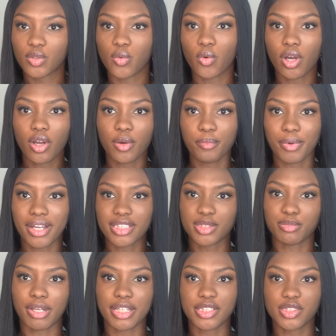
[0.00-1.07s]
welcome back to
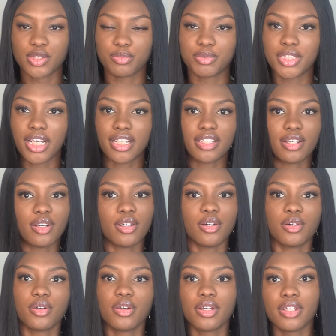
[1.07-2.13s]
my YouTube channel.
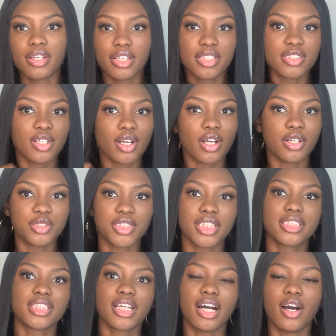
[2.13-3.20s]
Your girl
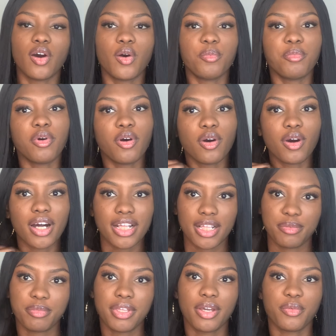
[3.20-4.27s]
Jessica Omo, and I'm
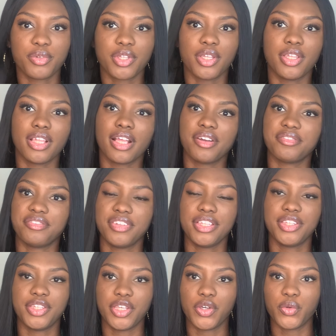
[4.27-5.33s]
here with another
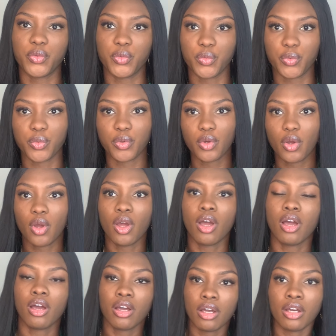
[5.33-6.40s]
video.
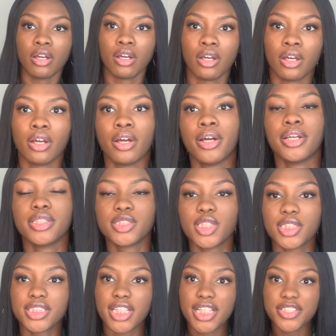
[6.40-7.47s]
So
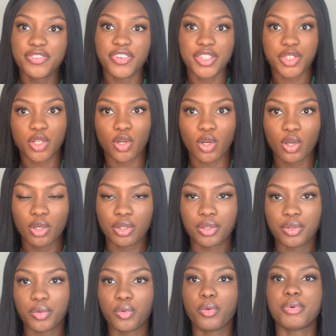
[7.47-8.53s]
today's video,
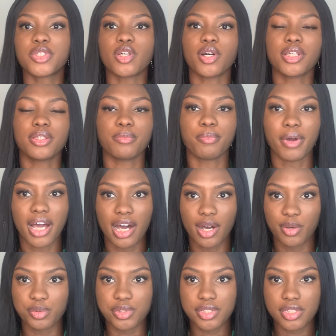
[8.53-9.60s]
we'll be talking about